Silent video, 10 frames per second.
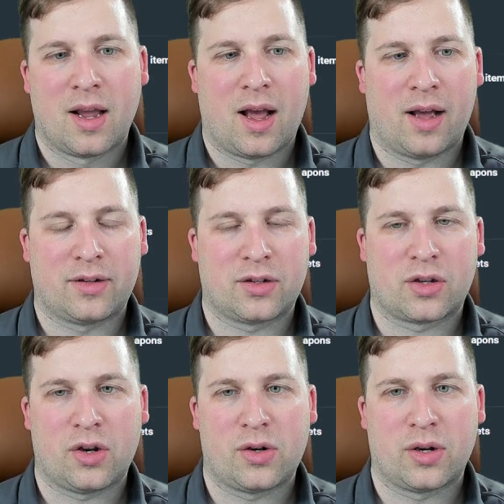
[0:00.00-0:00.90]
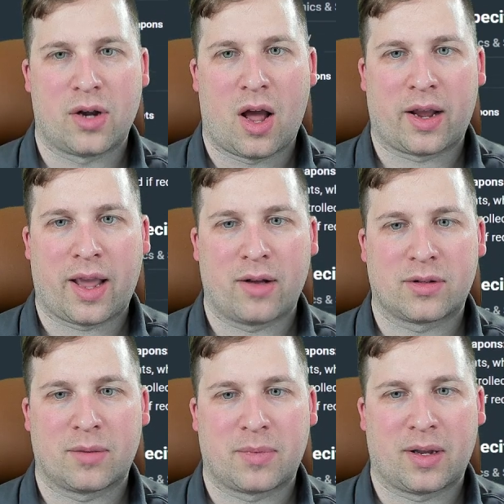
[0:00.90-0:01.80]
just so you can knock out
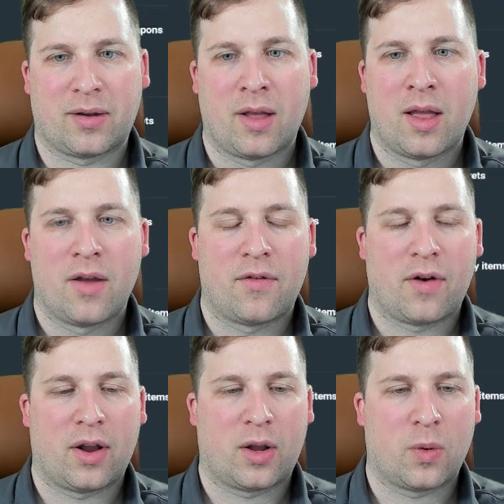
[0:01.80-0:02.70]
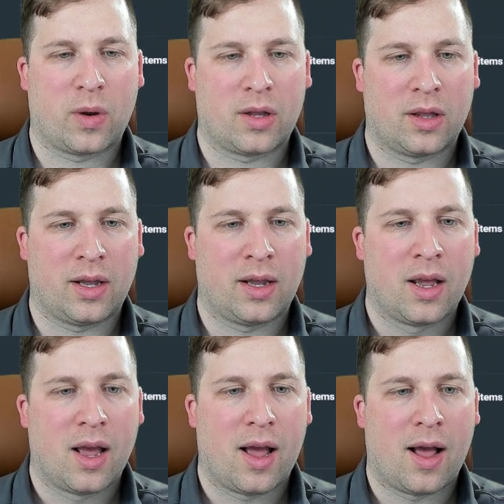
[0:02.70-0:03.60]
something very quickly.
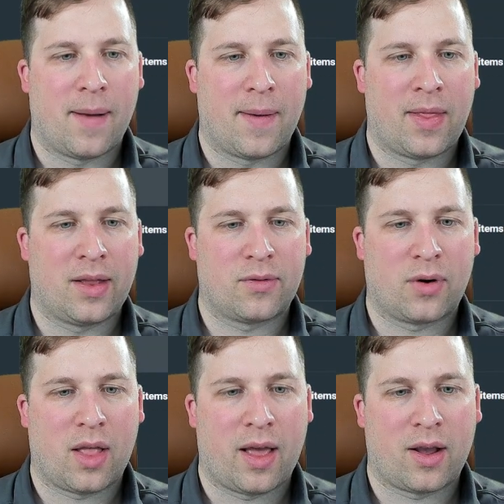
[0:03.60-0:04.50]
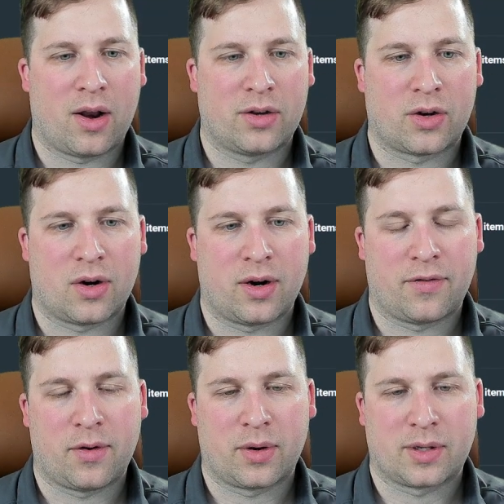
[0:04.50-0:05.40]
And then relying on a turret
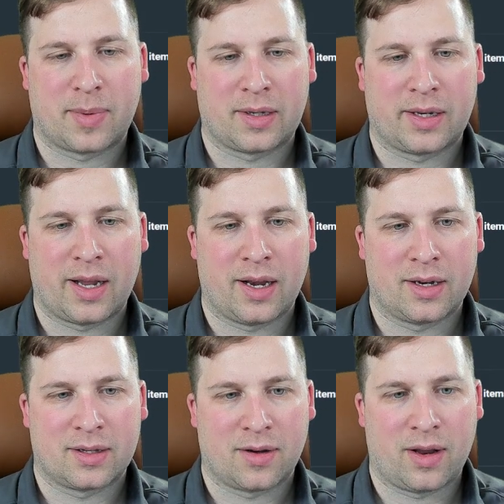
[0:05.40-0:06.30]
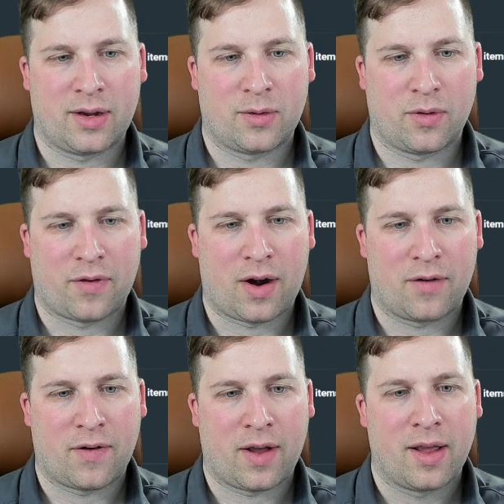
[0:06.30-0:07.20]
if you expect to get into a
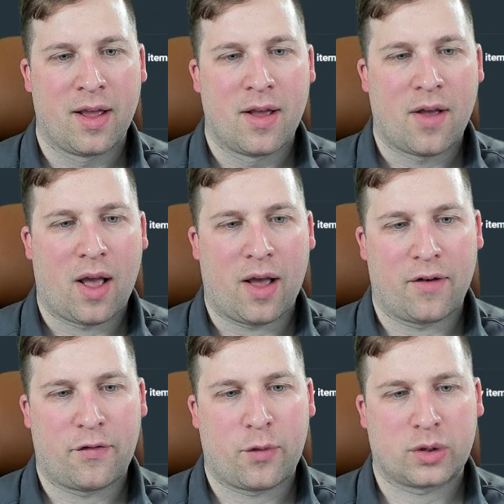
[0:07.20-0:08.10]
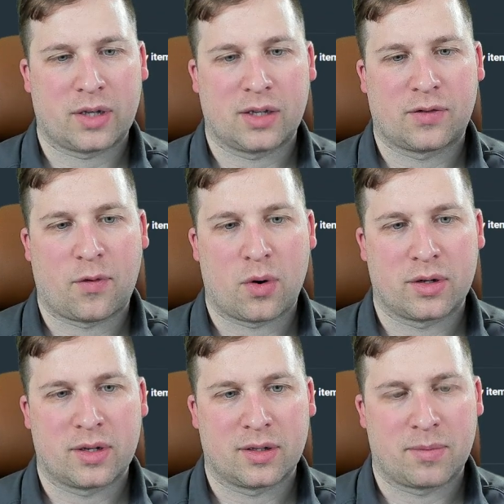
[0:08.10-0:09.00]
firefight. 4 size
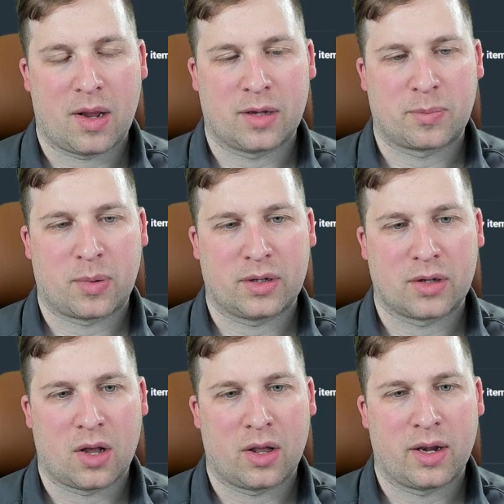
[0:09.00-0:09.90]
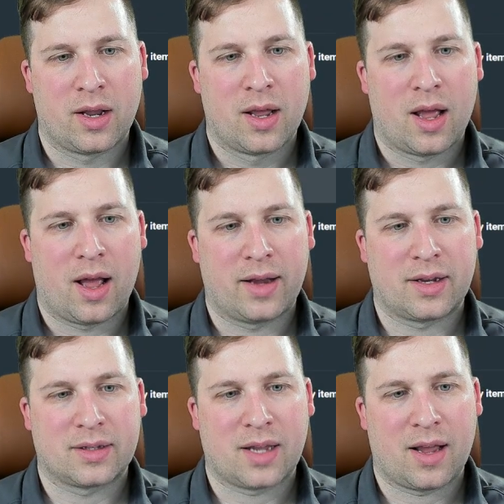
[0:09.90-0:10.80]
4s is pretty solid. It
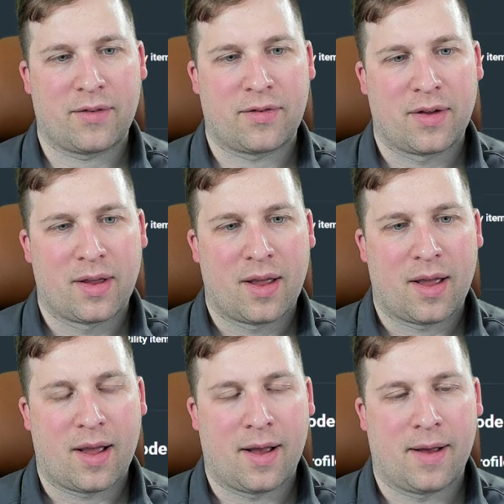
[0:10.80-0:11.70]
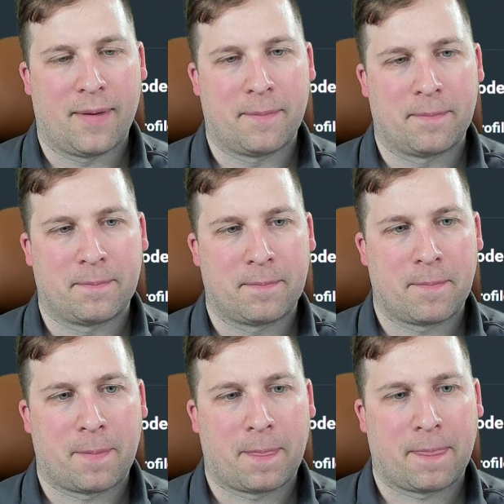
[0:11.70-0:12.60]
does have, so
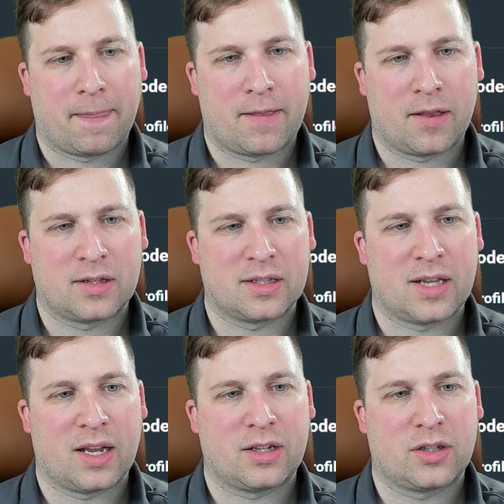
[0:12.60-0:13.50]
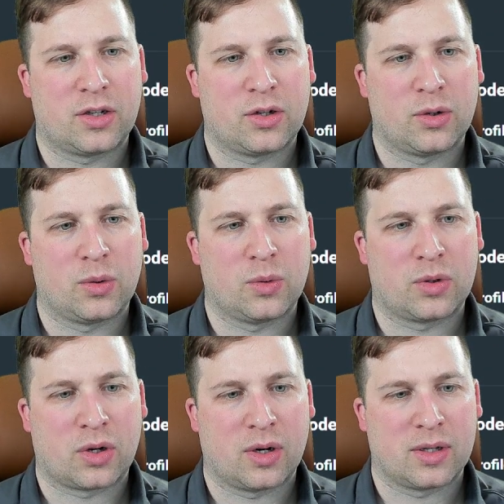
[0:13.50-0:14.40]
this is saying 2
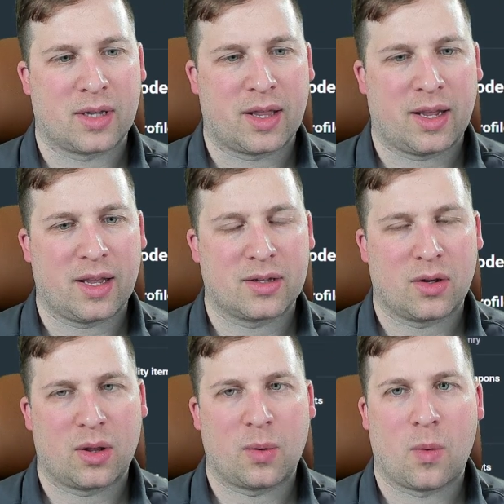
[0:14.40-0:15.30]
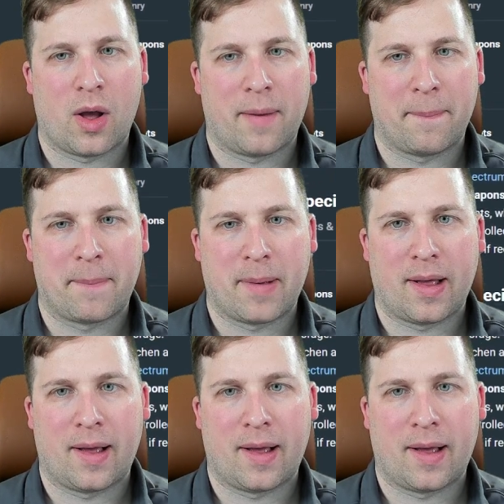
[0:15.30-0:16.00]
turrets. I think it's only 1, but